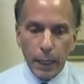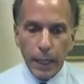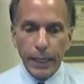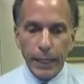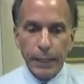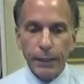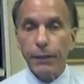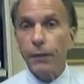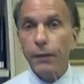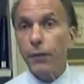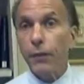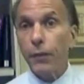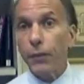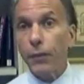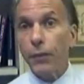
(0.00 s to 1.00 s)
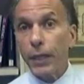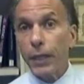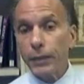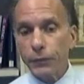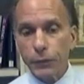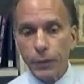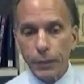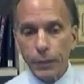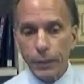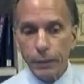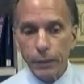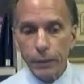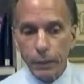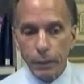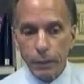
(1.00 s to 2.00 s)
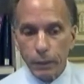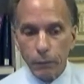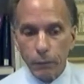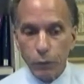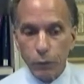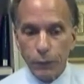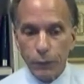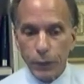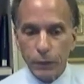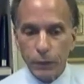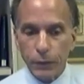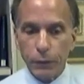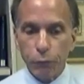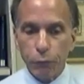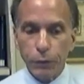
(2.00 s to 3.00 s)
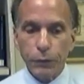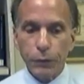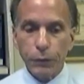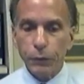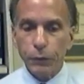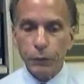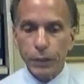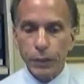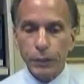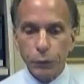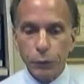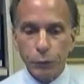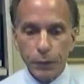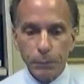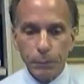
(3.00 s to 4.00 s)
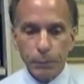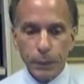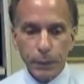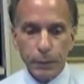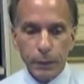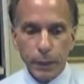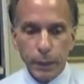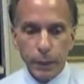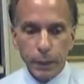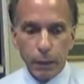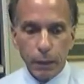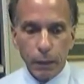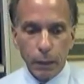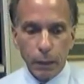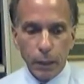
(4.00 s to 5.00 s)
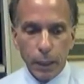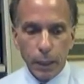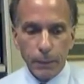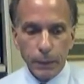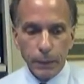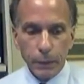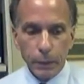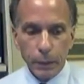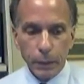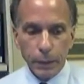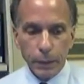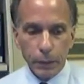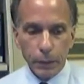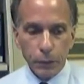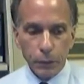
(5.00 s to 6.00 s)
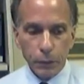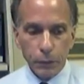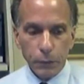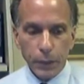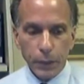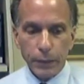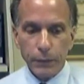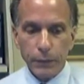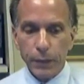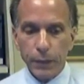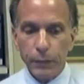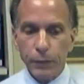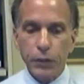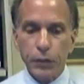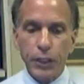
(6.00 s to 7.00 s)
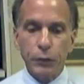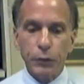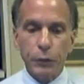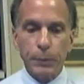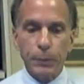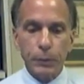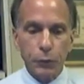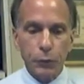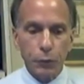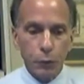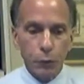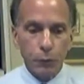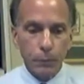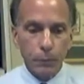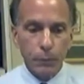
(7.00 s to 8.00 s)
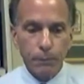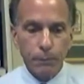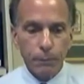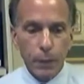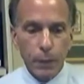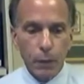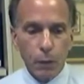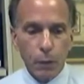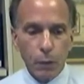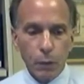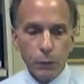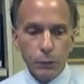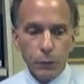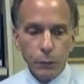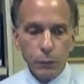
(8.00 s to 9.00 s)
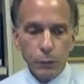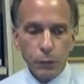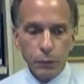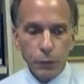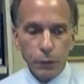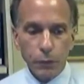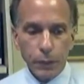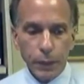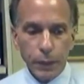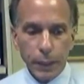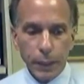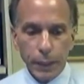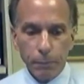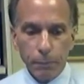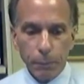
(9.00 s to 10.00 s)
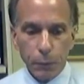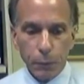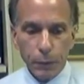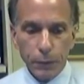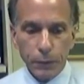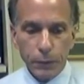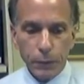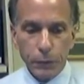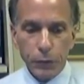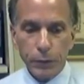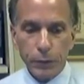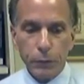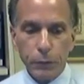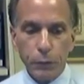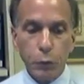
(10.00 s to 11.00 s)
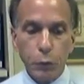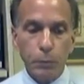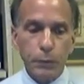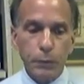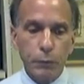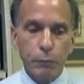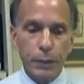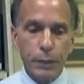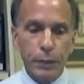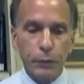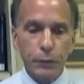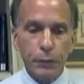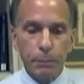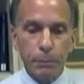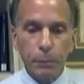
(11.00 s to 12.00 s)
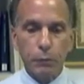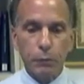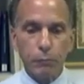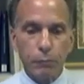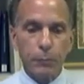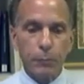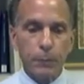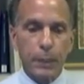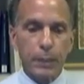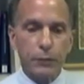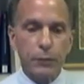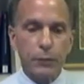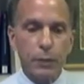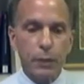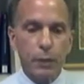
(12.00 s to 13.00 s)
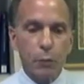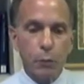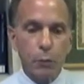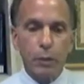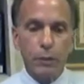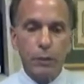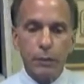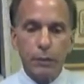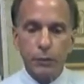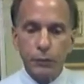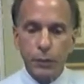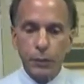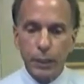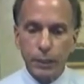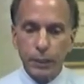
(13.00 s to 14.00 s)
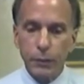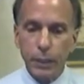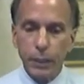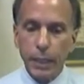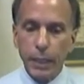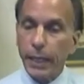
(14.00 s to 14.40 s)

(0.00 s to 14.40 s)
and their study revealed that research and treatment are commonly used as interchangeable terms. Also, surrogate endpoints such as tumor shrinkage, immune response were discussed,